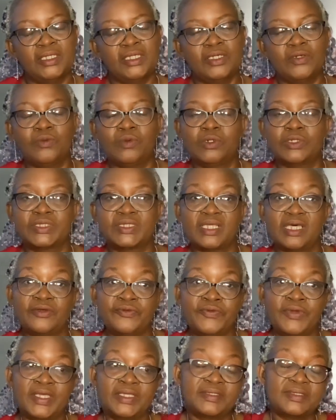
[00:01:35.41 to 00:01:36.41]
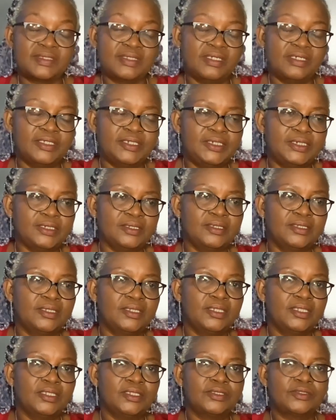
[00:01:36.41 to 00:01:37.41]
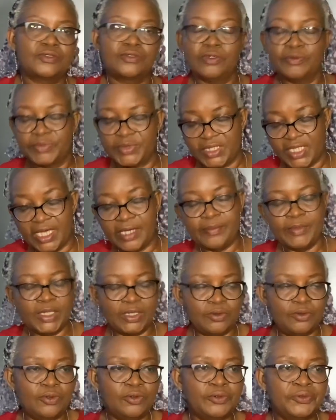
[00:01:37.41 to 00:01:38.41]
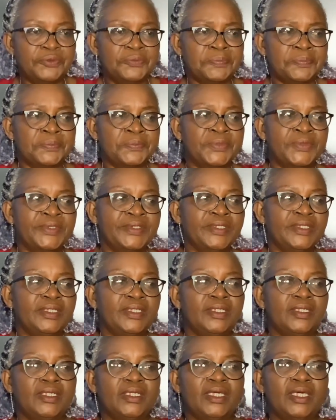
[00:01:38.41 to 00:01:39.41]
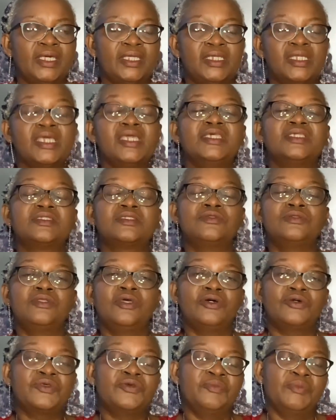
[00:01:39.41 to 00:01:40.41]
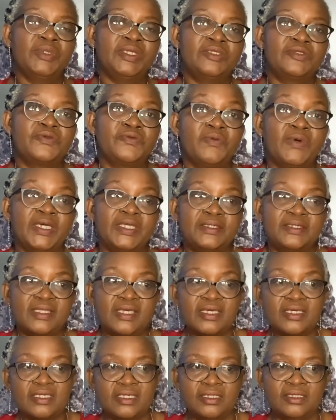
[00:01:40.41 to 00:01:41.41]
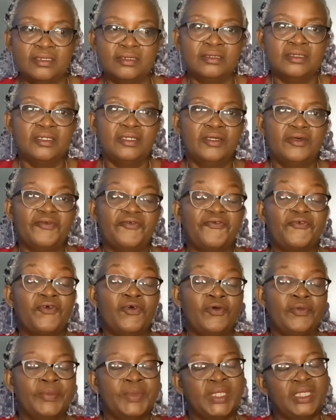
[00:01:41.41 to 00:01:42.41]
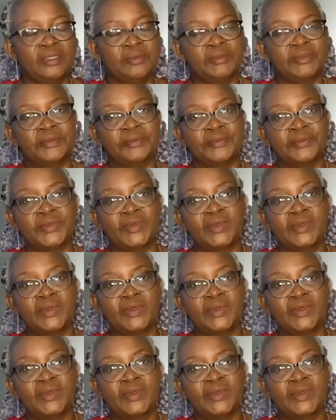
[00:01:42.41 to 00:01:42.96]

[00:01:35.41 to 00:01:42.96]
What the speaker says: He was arrested some time ago, and his documents were taken from him,